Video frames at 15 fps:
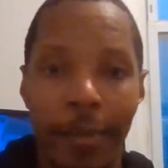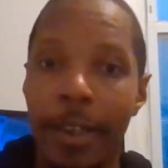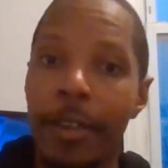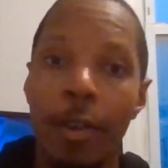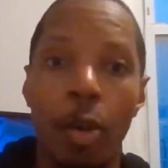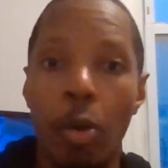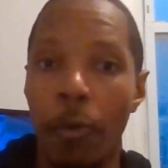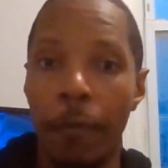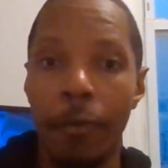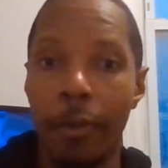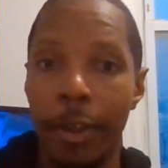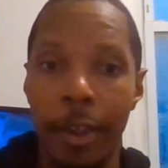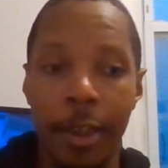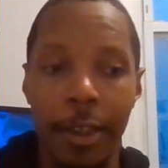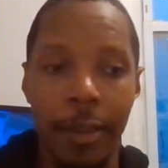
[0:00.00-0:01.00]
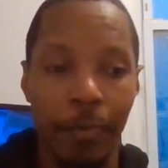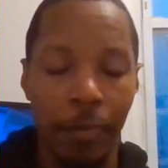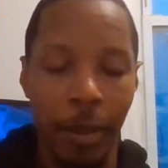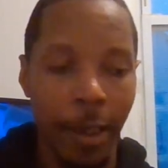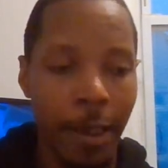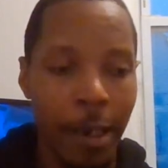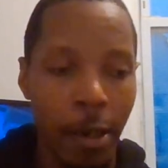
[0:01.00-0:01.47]
and hopefully it doesn't
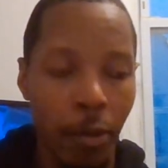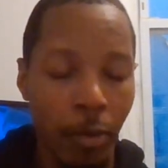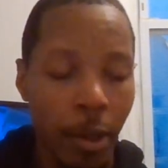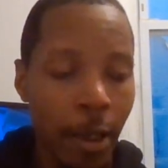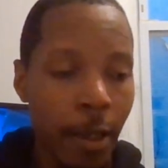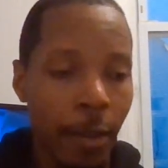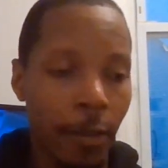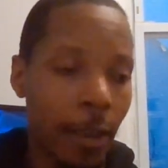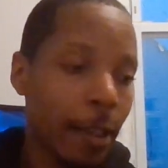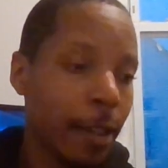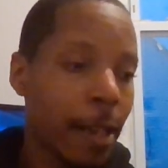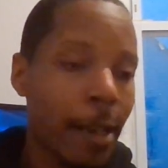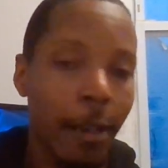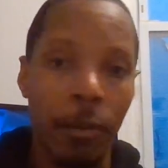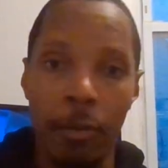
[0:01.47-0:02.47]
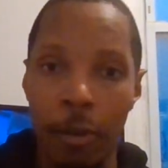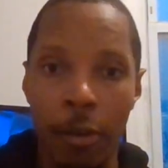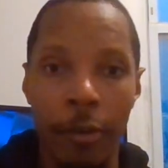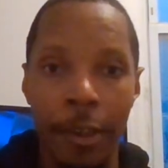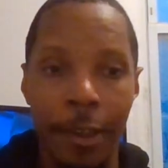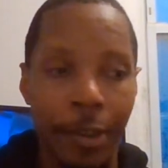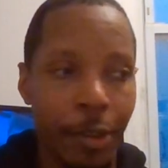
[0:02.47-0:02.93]
play out like that
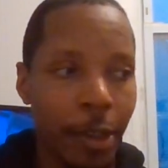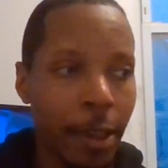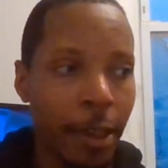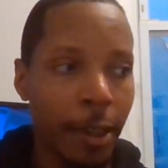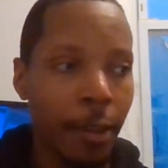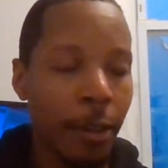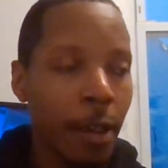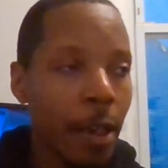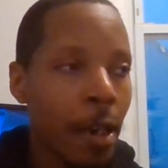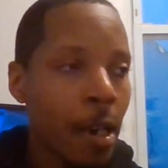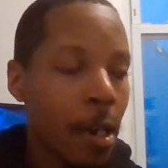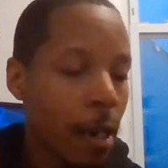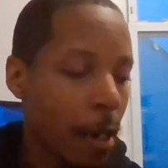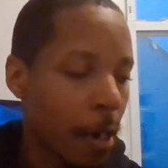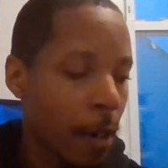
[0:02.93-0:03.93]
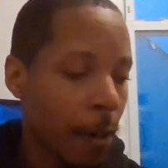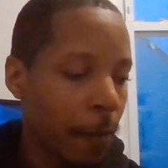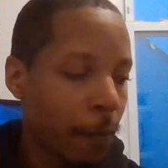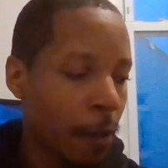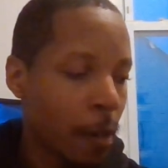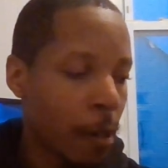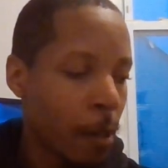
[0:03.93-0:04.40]
glorious scene
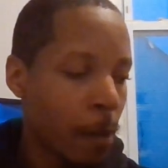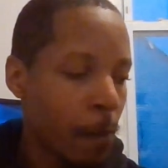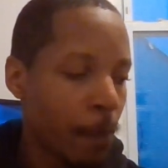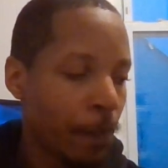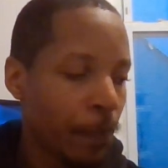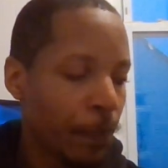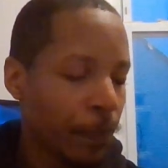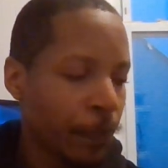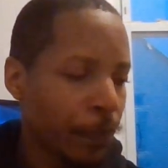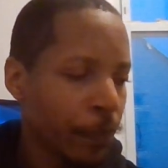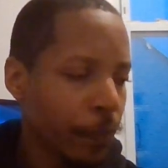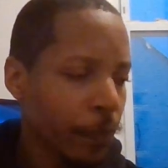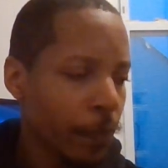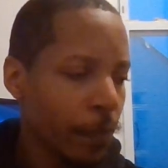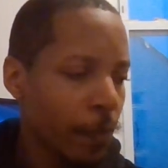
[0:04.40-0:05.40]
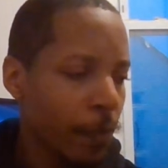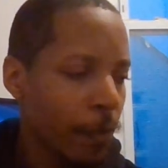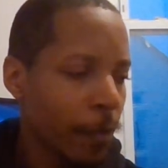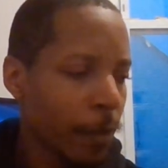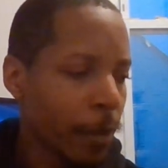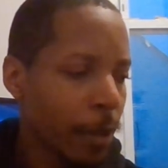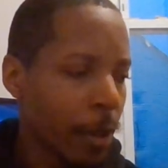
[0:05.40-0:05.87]
of um
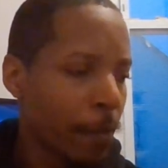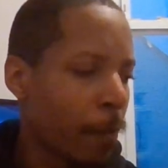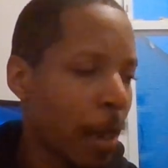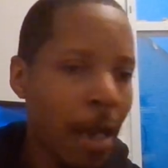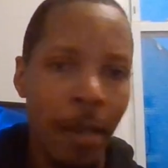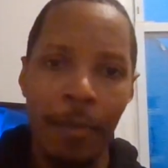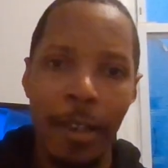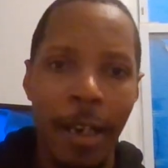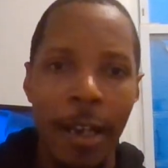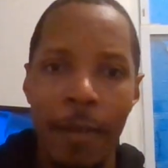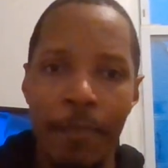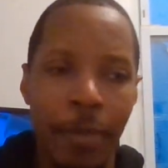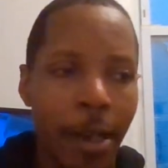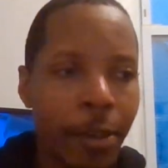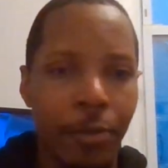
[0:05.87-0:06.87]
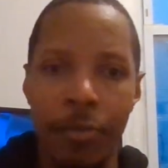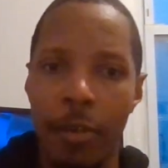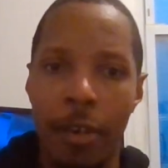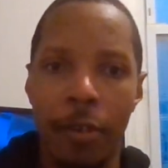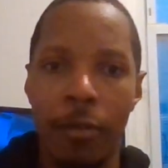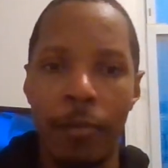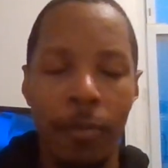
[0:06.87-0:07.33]
the mob guy
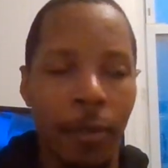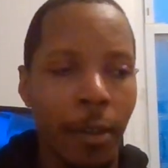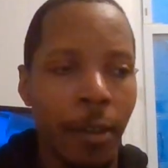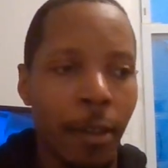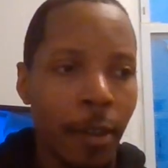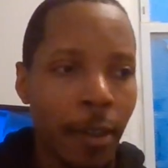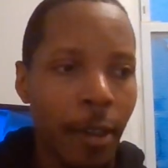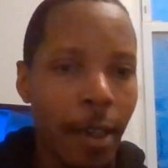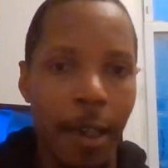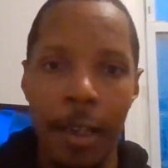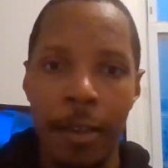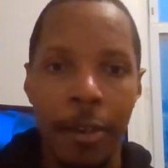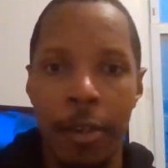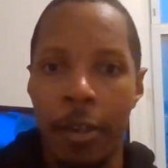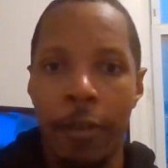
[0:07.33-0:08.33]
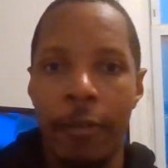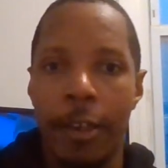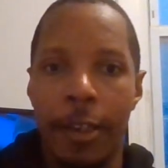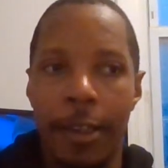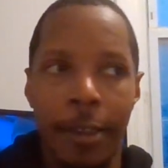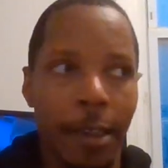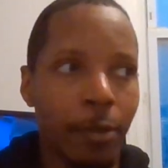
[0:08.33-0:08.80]
Petro and
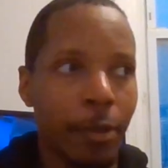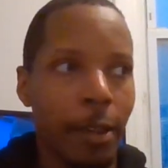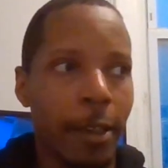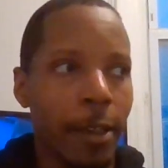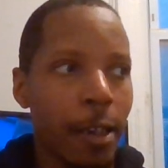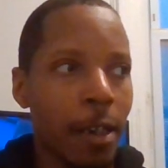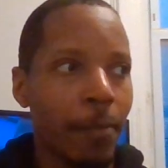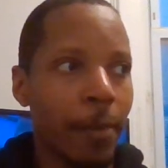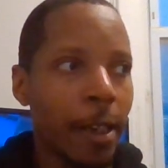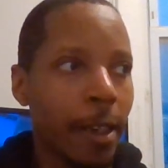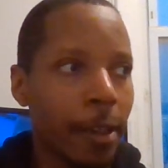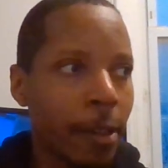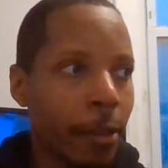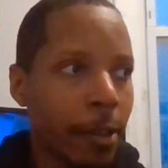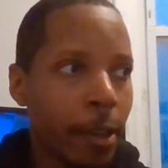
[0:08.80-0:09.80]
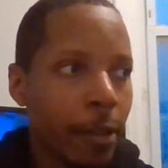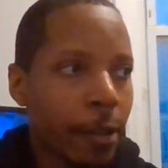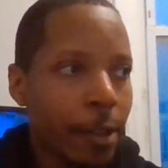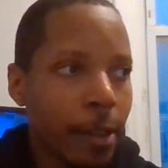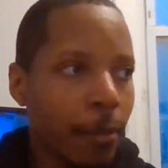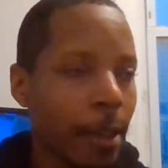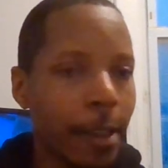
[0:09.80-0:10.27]
Yuri, because I was like, oh man, you know,
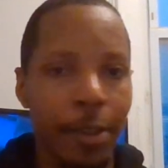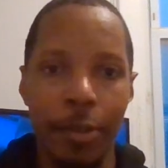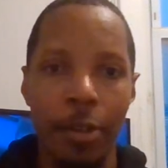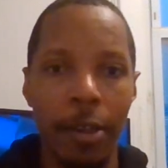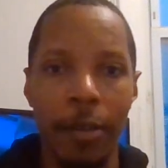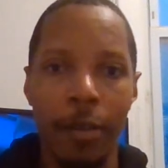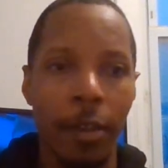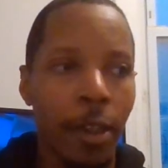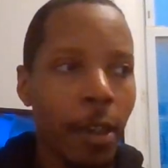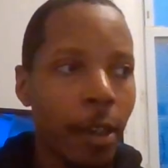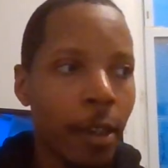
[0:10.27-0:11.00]
Yuri seems like he's gonna,